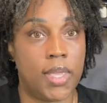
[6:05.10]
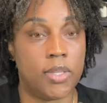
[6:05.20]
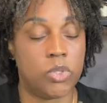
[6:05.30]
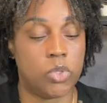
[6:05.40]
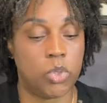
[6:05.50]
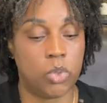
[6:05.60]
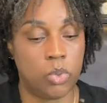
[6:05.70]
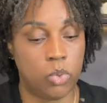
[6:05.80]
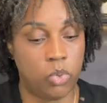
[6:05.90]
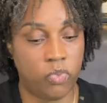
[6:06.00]

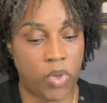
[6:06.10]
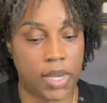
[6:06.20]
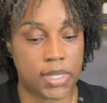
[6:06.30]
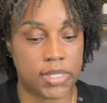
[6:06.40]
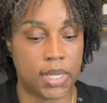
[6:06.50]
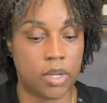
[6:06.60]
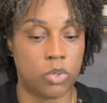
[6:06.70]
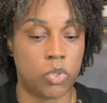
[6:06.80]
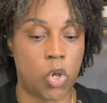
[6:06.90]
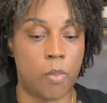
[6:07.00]
into
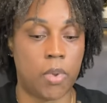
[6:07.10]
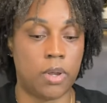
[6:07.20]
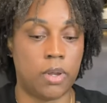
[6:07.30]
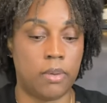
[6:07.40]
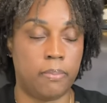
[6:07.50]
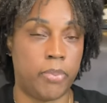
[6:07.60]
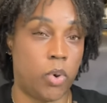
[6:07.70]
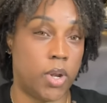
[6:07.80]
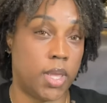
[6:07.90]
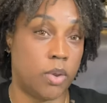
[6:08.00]
Valentino Dorma
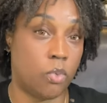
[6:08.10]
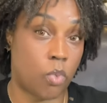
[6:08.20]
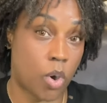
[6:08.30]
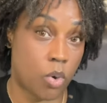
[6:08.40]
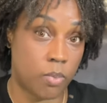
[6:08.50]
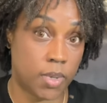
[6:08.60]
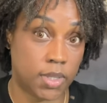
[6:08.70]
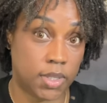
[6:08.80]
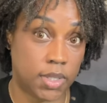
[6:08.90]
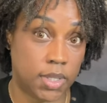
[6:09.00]
Born in
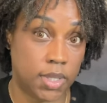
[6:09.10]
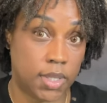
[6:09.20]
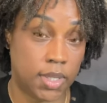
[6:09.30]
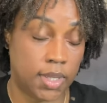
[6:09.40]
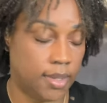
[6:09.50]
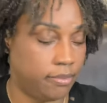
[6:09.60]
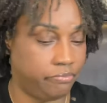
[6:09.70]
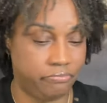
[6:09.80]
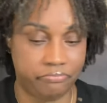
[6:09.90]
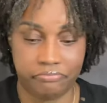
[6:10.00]
Roma,
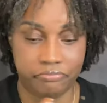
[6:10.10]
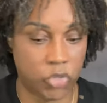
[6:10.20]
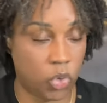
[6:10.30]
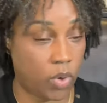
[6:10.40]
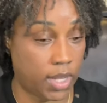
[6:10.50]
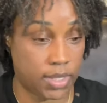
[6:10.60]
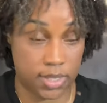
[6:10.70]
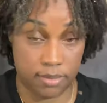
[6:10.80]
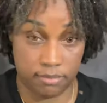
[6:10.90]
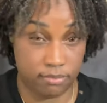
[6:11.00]

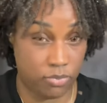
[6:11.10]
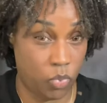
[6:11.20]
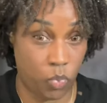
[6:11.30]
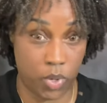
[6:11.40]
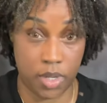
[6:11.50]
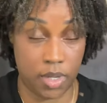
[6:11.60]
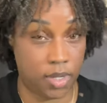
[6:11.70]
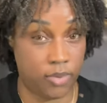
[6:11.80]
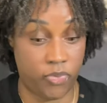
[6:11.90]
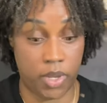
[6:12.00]
great with
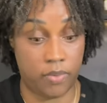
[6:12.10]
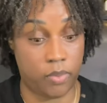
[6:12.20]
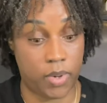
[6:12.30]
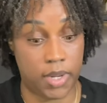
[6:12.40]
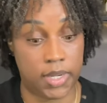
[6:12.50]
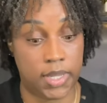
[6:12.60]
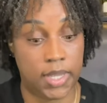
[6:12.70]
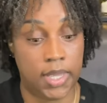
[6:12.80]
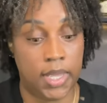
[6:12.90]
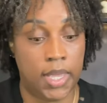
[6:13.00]
Forever Red.
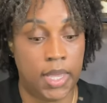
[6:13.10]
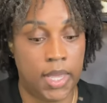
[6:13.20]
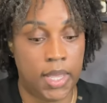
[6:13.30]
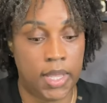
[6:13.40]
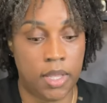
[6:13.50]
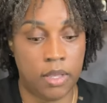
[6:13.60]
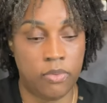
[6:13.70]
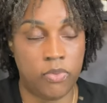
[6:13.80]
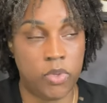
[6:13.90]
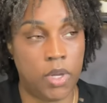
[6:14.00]

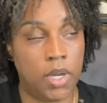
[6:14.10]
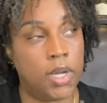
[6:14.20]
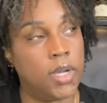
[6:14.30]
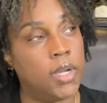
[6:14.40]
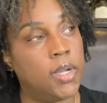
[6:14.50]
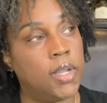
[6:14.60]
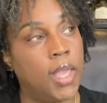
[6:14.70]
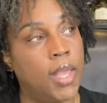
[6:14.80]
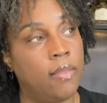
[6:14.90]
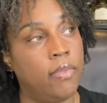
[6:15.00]
If
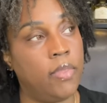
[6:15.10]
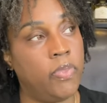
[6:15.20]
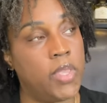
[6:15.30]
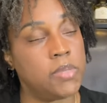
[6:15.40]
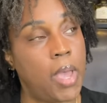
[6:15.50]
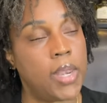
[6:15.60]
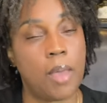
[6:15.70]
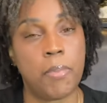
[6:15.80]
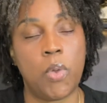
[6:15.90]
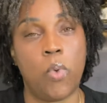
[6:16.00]
and this might
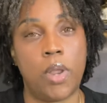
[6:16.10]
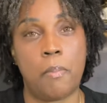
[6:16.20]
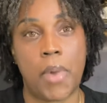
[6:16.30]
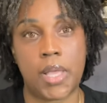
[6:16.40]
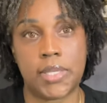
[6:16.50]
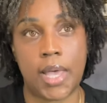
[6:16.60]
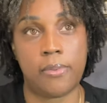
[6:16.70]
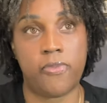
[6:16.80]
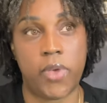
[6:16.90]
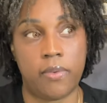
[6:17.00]
not be one of my
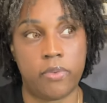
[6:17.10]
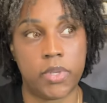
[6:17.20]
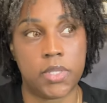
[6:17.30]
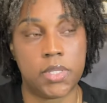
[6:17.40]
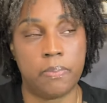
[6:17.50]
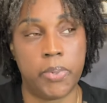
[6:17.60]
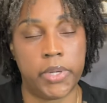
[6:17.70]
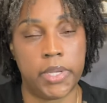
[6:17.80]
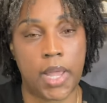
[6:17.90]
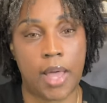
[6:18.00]
top favorites,
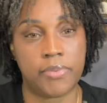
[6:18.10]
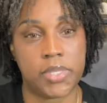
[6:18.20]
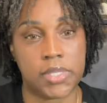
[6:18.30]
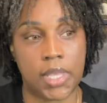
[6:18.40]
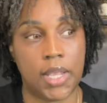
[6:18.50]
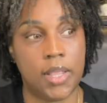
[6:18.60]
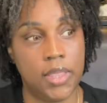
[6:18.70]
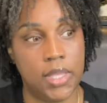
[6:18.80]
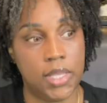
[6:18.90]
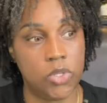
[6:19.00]
but I've
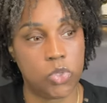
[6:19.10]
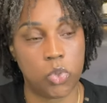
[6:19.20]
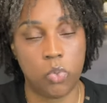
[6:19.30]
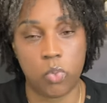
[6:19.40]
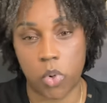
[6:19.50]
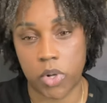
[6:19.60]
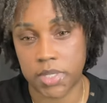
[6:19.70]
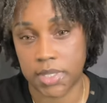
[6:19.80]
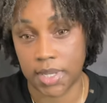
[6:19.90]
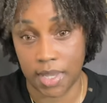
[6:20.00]
seen these two worn
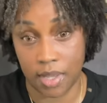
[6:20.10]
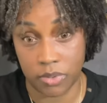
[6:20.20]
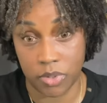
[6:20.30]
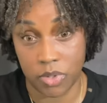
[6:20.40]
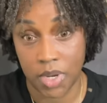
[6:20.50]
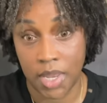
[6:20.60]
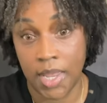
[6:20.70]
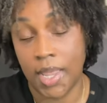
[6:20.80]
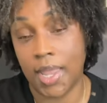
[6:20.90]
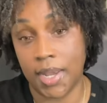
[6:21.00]
together
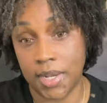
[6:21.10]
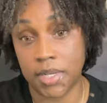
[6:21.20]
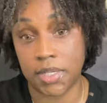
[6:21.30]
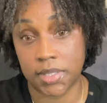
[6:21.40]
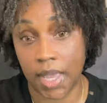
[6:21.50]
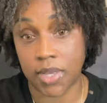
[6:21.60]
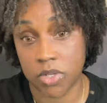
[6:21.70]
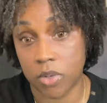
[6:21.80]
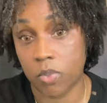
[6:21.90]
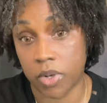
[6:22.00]
and it does
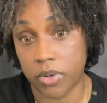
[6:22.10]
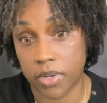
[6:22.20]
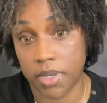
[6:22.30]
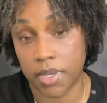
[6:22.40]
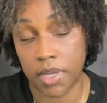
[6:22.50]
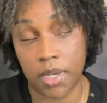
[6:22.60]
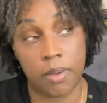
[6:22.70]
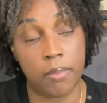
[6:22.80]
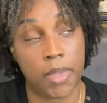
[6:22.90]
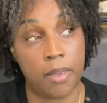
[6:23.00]
actually work.
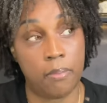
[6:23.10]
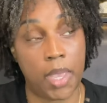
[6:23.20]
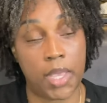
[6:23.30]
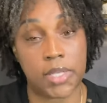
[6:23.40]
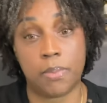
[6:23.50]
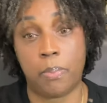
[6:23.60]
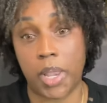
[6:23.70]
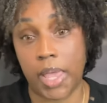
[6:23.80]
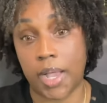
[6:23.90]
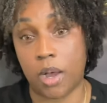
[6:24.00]
It makes
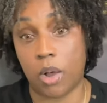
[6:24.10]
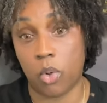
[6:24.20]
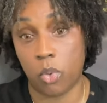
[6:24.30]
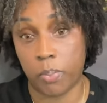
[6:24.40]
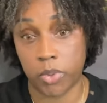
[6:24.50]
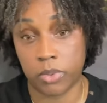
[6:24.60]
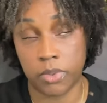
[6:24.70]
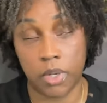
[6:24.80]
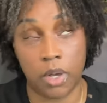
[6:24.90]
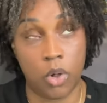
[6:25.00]
black
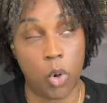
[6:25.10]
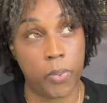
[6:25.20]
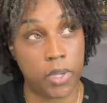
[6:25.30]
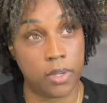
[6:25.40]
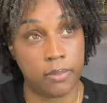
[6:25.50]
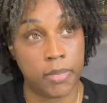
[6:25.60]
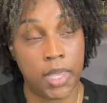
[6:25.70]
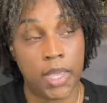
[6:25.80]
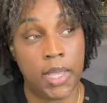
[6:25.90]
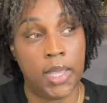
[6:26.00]
opium
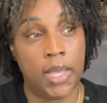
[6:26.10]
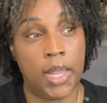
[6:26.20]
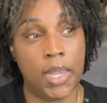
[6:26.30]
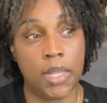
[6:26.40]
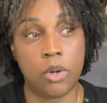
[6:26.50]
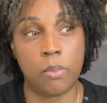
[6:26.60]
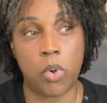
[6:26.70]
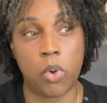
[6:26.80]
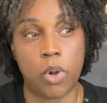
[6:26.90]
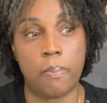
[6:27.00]
a little
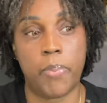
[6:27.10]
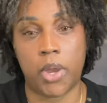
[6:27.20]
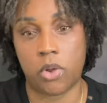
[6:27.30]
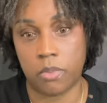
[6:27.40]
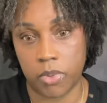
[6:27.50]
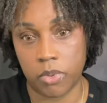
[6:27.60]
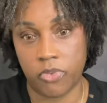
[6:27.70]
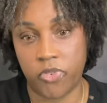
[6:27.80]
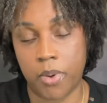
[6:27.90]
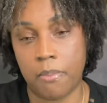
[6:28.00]
more bearable.
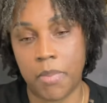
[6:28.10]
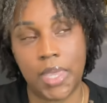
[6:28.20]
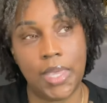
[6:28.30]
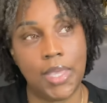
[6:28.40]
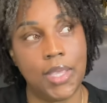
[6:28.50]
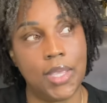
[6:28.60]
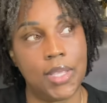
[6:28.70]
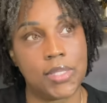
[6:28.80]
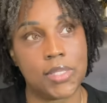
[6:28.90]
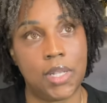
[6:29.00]
For me,
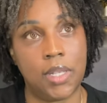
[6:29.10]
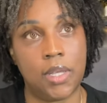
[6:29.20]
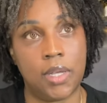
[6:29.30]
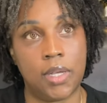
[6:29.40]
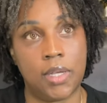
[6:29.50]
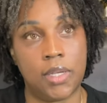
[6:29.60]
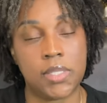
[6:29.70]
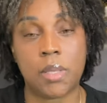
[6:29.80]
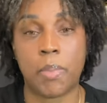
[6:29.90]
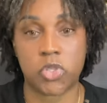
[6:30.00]
it's
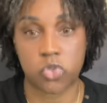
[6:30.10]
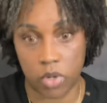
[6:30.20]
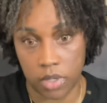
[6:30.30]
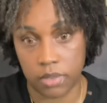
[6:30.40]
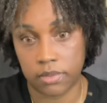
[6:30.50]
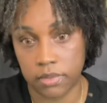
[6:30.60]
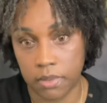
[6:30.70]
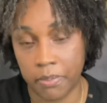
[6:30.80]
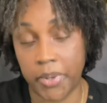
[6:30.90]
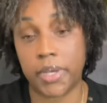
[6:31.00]
a bit strong.
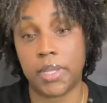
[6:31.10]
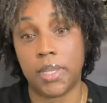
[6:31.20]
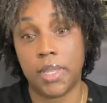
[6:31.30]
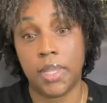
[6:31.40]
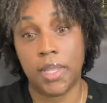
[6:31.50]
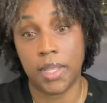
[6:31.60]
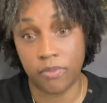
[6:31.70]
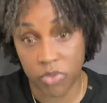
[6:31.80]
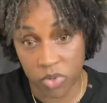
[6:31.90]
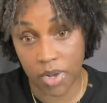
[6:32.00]
But
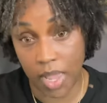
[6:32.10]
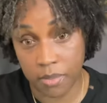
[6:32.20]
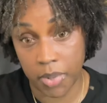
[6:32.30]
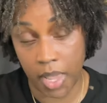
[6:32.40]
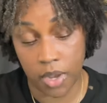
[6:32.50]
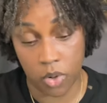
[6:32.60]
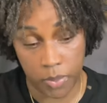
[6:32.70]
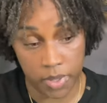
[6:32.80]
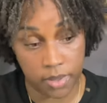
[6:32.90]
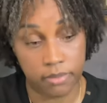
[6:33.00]
if you like black
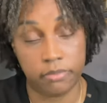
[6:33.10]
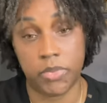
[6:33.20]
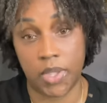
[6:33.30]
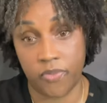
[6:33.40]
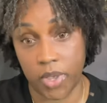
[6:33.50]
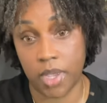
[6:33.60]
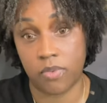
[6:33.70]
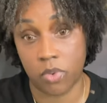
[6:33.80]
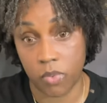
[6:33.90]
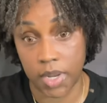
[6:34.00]
opium, then
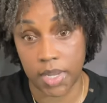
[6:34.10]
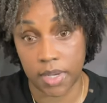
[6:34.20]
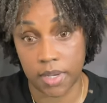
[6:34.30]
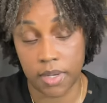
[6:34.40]
Forever Red